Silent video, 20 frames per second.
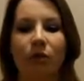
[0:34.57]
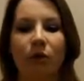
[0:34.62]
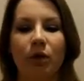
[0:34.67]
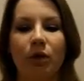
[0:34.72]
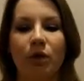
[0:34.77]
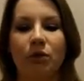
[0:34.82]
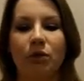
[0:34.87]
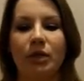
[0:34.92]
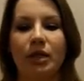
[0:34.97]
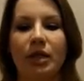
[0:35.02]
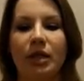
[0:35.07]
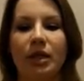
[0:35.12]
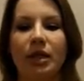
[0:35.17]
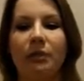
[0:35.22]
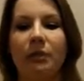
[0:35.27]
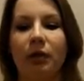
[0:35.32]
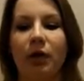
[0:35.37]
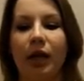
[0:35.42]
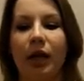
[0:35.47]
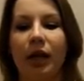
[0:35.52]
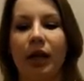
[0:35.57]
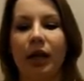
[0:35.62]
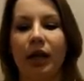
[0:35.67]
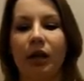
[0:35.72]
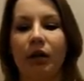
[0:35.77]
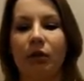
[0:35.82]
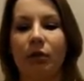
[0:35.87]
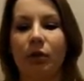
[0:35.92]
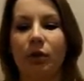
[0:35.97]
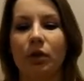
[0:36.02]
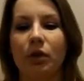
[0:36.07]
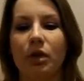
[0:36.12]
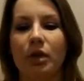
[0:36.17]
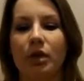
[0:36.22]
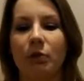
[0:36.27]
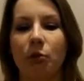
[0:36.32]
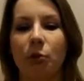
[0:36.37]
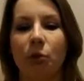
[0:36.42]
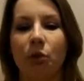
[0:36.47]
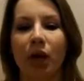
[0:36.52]
which was this one here, which
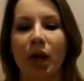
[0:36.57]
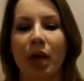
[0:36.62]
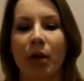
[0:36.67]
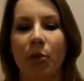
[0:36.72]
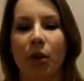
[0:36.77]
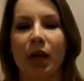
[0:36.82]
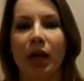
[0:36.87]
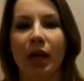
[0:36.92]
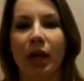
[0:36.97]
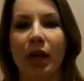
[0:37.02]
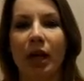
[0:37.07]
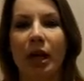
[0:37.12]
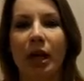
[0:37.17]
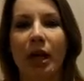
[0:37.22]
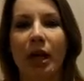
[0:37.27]
is a bright pink.